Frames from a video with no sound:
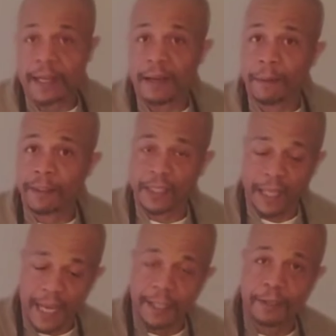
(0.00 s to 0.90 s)
a bunch of
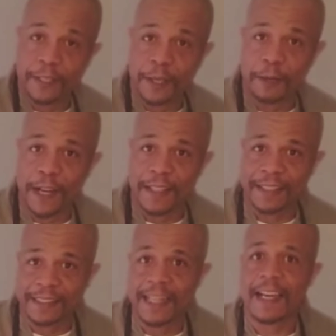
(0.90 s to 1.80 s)
candles and create a
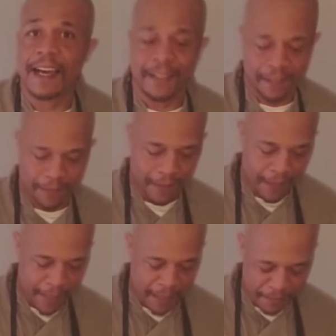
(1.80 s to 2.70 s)
seance.
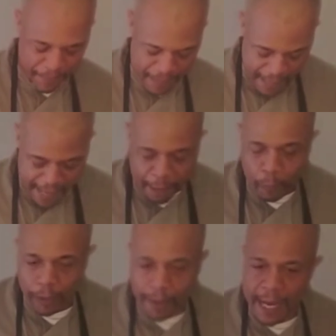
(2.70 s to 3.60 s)
And what will
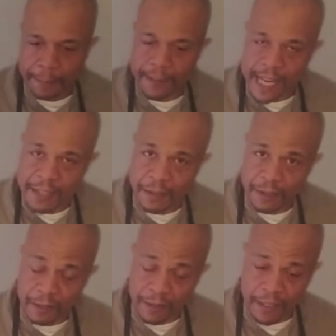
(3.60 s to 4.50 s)
happen is as you start
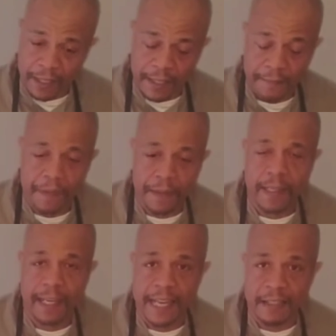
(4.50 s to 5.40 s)
to cut it, the
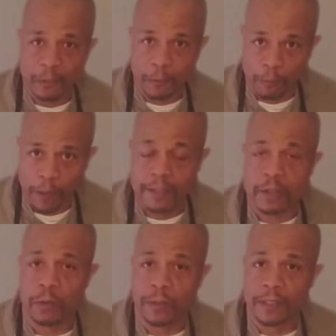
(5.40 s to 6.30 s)
gases will run
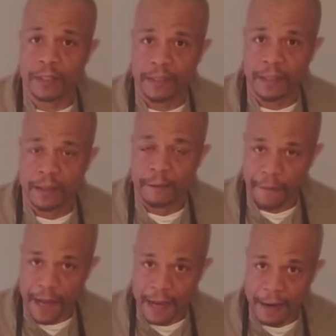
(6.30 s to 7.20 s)
towards the
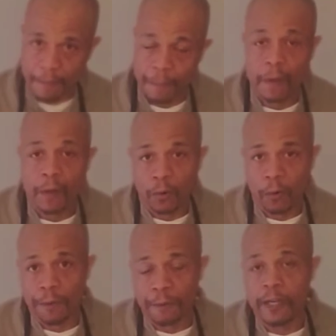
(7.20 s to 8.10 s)
fire. Or
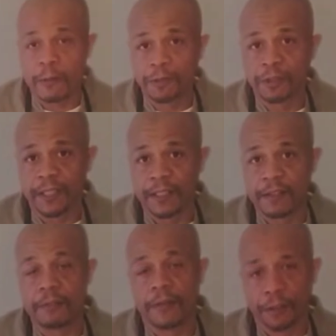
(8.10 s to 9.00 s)
three, what you can do,
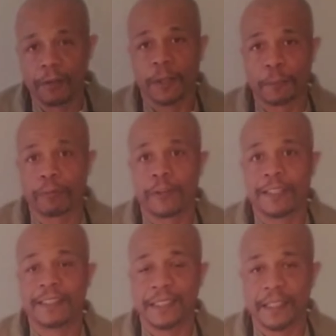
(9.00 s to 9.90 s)
and you'll look pretty
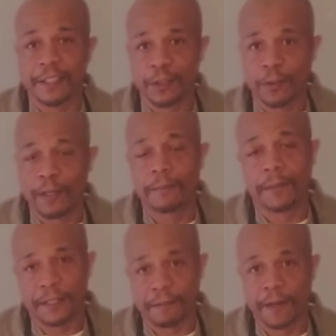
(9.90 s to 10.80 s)
silly doing it, but it's
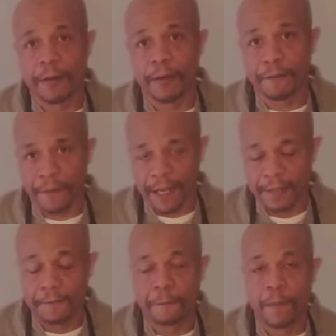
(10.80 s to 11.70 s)
very effective.
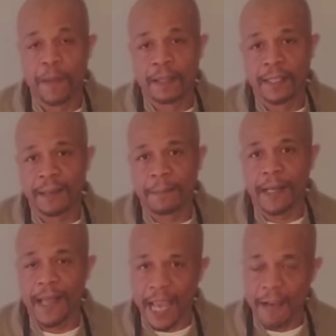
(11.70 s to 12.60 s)
Take about a
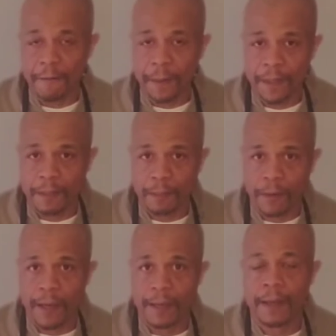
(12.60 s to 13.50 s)
half a piece of
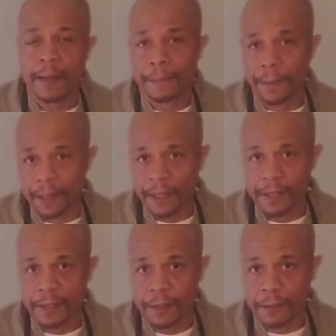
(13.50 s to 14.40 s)
bread, put it into
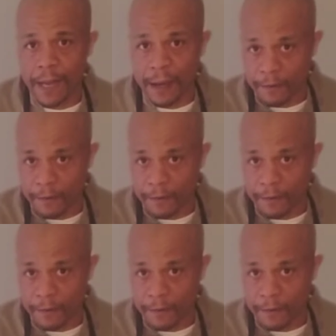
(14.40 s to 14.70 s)
your mouth,